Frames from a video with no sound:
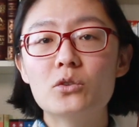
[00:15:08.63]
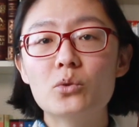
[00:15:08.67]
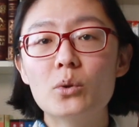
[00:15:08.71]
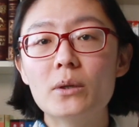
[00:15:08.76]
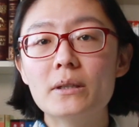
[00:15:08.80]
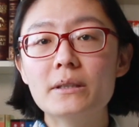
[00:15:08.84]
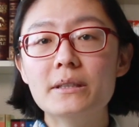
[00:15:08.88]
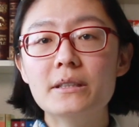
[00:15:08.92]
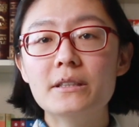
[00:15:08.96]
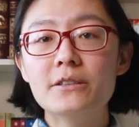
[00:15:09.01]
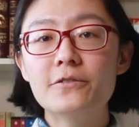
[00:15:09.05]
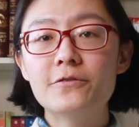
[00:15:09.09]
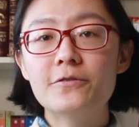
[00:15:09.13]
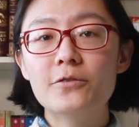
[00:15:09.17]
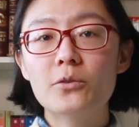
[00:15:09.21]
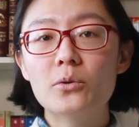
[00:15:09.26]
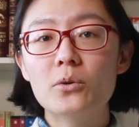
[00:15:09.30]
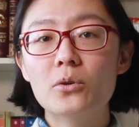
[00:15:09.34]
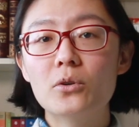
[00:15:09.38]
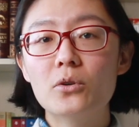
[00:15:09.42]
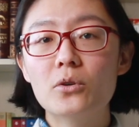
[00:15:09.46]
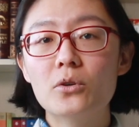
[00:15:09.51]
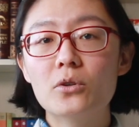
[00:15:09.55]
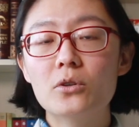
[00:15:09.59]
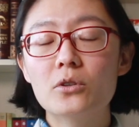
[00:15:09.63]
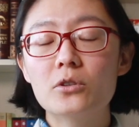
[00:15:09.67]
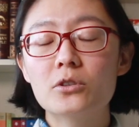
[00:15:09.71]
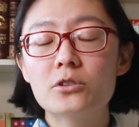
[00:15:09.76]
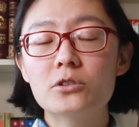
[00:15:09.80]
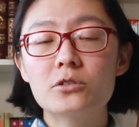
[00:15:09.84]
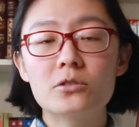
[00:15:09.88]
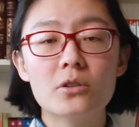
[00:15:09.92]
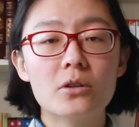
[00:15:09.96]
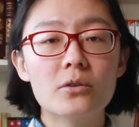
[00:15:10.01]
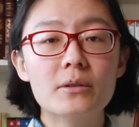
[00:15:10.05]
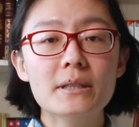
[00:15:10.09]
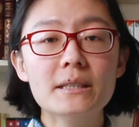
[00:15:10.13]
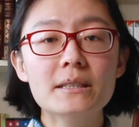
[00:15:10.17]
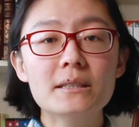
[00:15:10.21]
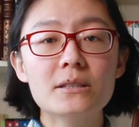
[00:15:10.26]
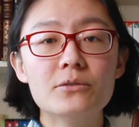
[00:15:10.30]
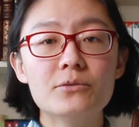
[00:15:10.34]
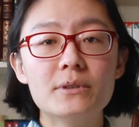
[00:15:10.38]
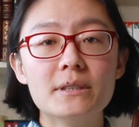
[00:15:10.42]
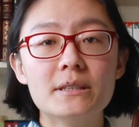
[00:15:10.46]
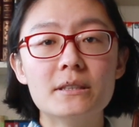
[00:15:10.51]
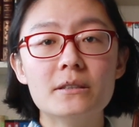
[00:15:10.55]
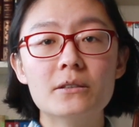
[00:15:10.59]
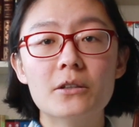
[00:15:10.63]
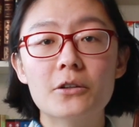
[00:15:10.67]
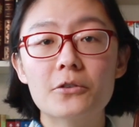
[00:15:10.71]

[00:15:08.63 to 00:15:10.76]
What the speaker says: 24 stories written